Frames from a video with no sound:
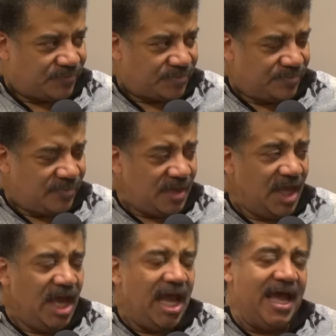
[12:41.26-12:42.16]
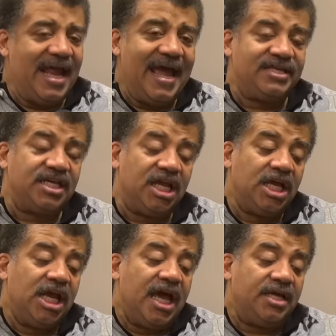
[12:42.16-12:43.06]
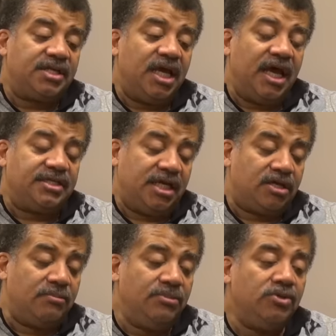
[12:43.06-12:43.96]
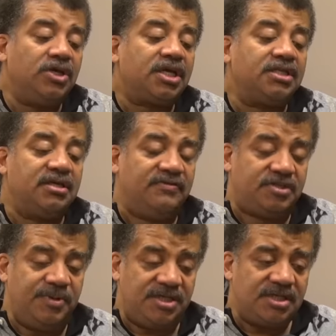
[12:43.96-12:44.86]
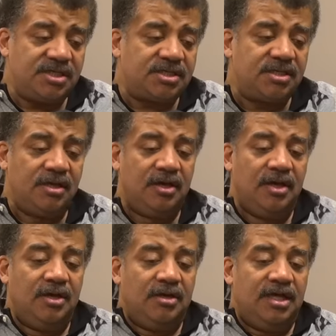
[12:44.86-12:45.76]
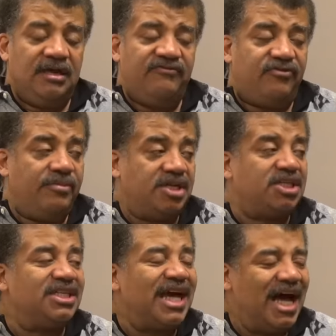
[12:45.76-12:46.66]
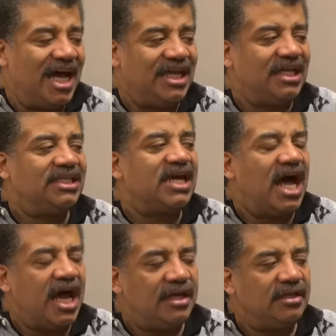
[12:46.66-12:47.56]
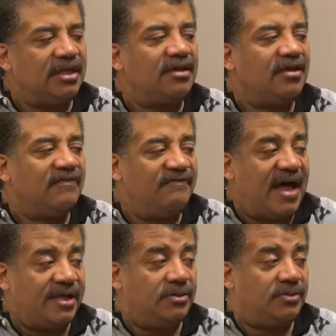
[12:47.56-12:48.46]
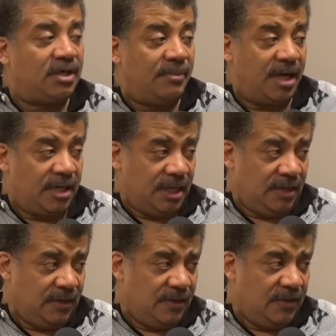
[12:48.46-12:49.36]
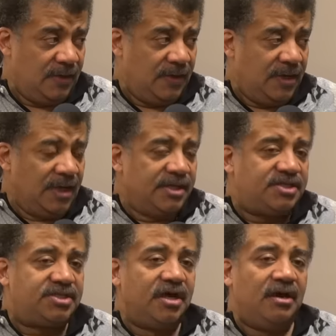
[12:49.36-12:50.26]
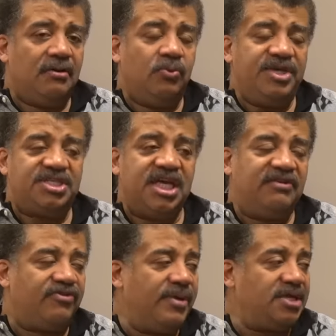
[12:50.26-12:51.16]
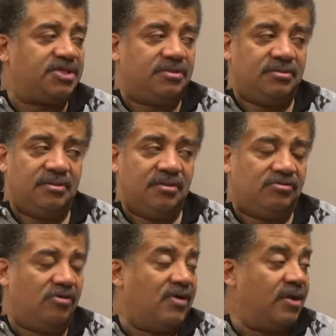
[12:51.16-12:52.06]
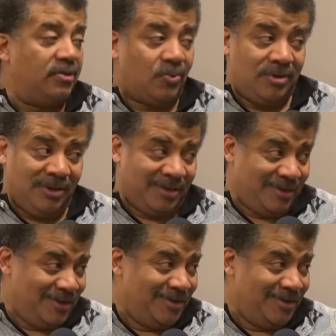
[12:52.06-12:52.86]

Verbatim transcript: True. And as a as a as a communicative species, information is high. It's a highly valued commodity. Mm -hmm. So we send information around the world.